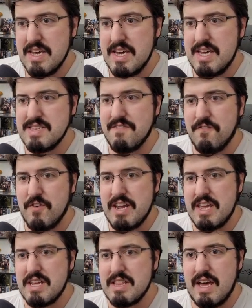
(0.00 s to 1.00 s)
It's a
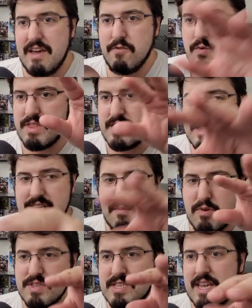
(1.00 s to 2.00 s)
freaking glaive with a
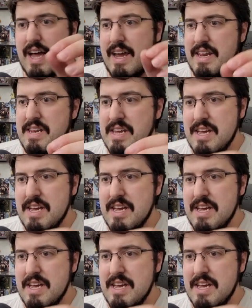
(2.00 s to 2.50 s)
double-sided...